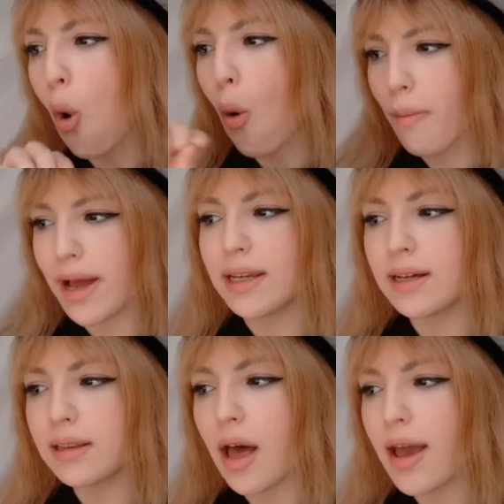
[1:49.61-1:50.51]
opening
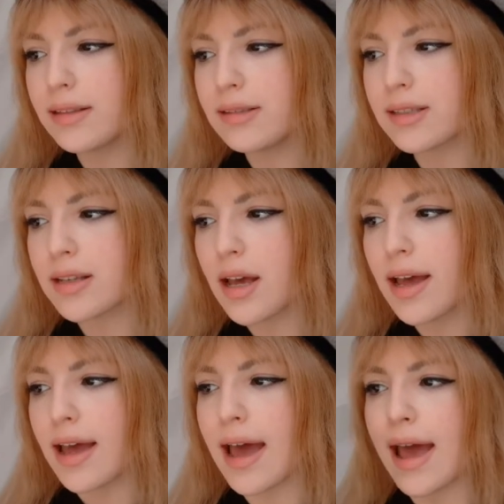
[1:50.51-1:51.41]
lines
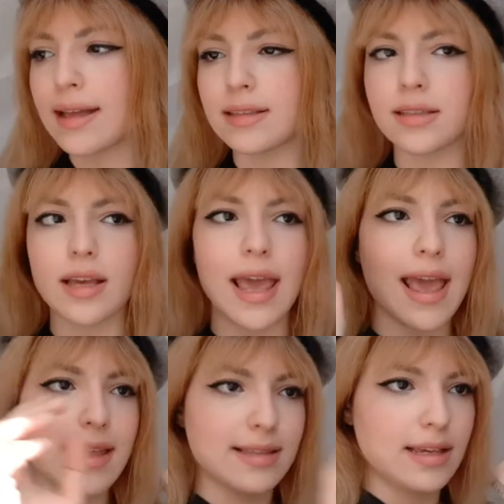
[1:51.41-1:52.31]
and
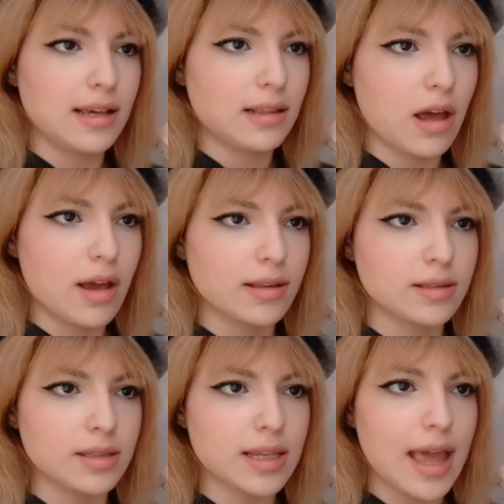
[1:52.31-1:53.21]
ending lines.